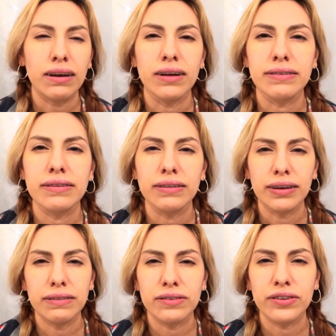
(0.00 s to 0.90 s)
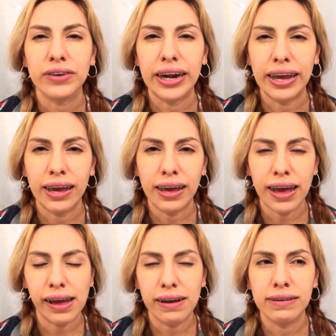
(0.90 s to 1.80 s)
constantly straining
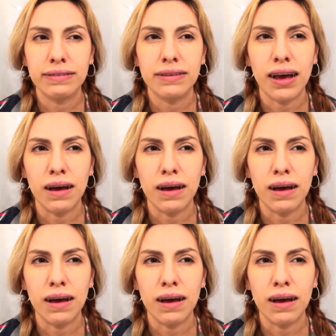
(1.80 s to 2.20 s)
and